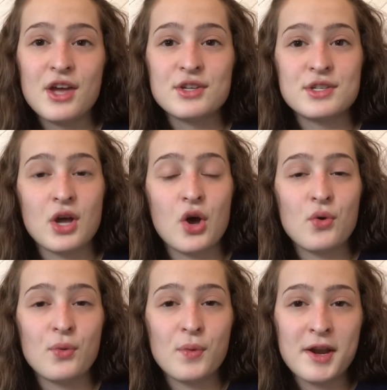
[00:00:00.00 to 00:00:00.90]

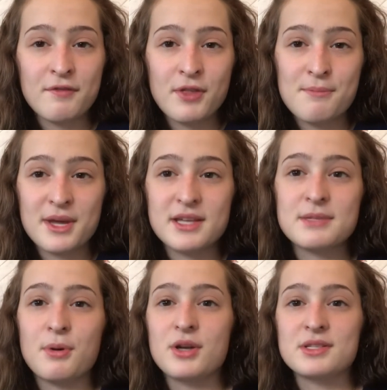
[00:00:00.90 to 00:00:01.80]
So one of the biggest
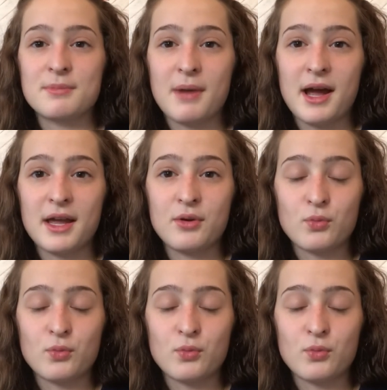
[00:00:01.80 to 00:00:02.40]
parts of my